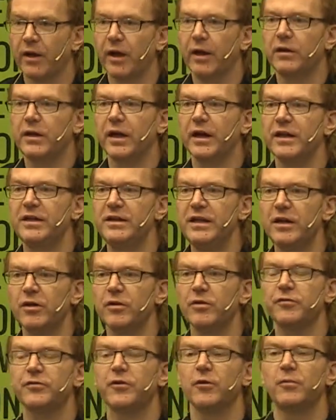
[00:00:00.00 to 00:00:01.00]
The idea
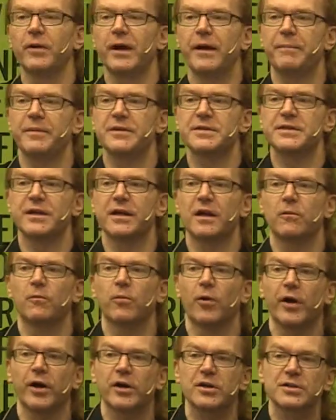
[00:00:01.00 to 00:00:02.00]
of the web is that it
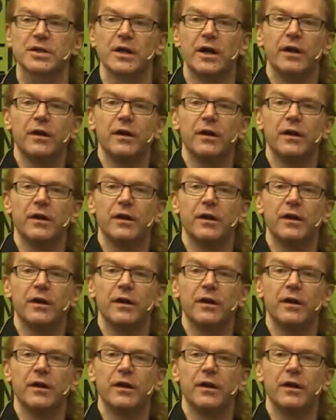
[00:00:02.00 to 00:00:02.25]
works